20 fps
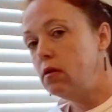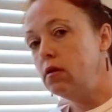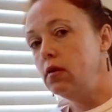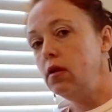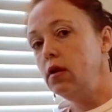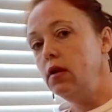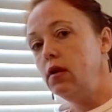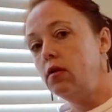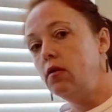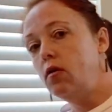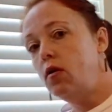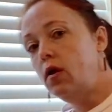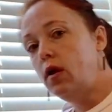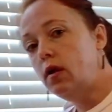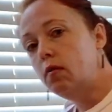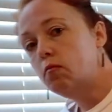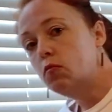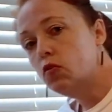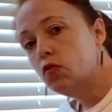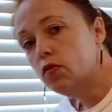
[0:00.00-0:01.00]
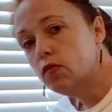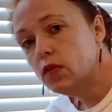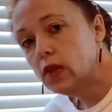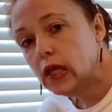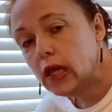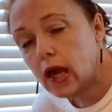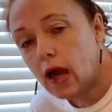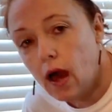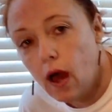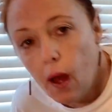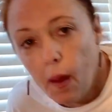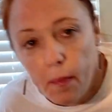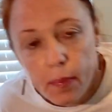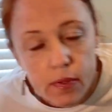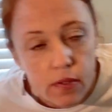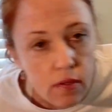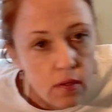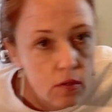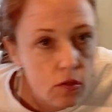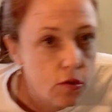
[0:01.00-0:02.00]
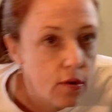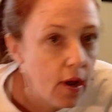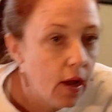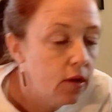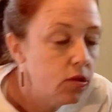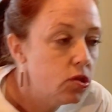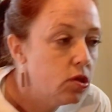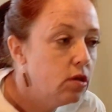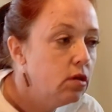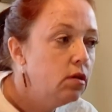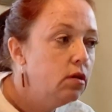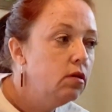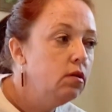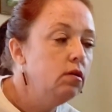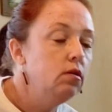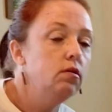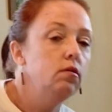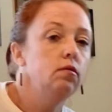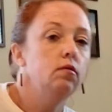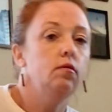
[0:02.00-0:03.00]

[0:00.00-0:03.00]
All right, go ahead and move in the opposite direction.